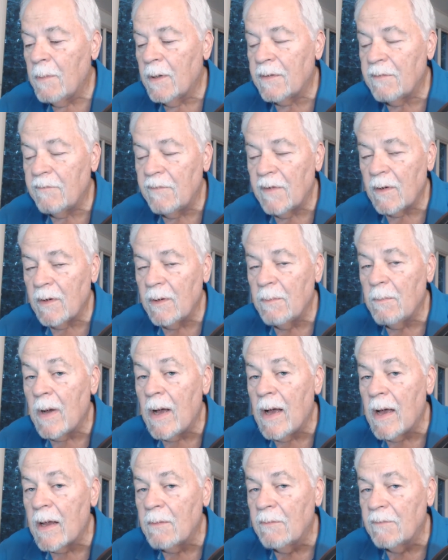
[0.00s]
But at the very
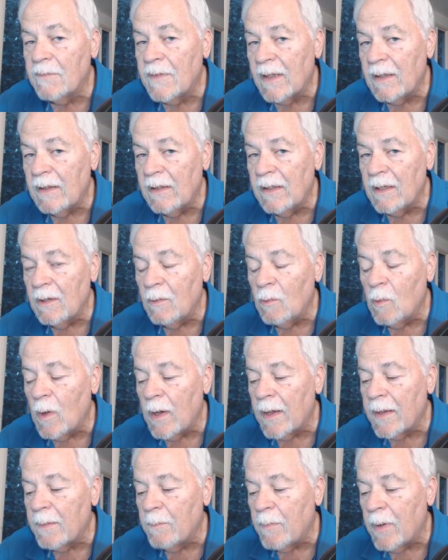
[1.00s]
bottom, that little
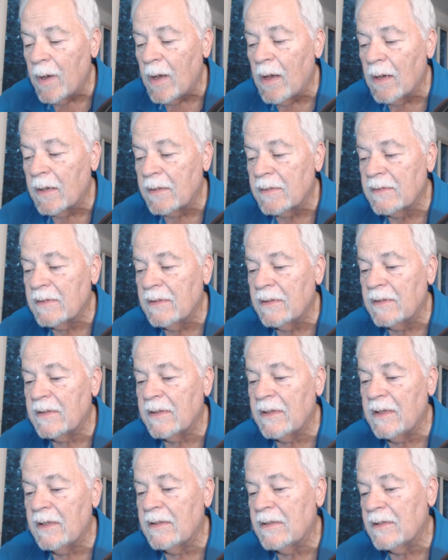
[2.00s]
white box
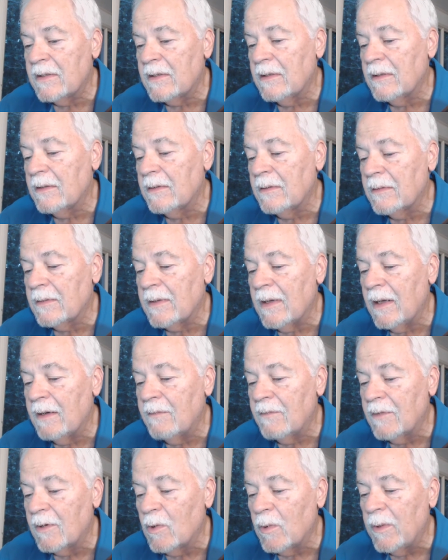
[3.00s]
that's against a
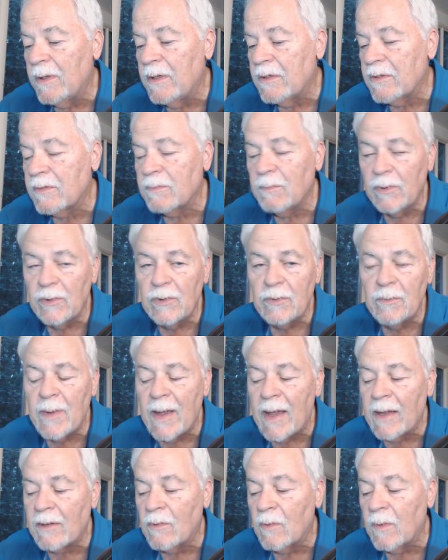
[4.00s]
kind of a greenish-blue
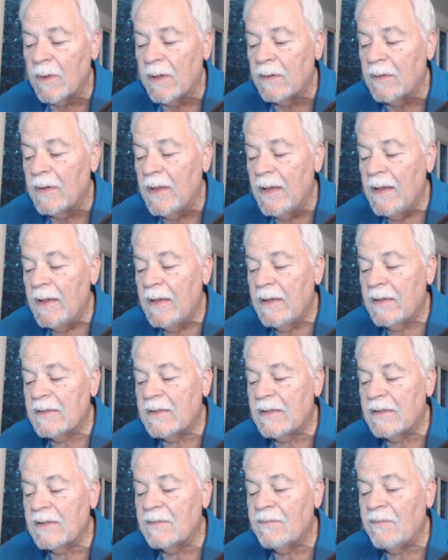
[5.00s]
background
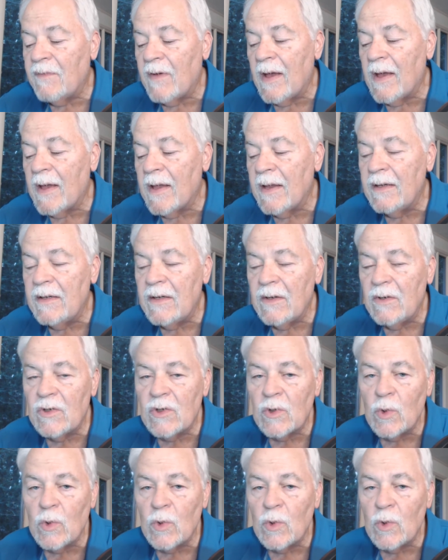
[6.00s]
says find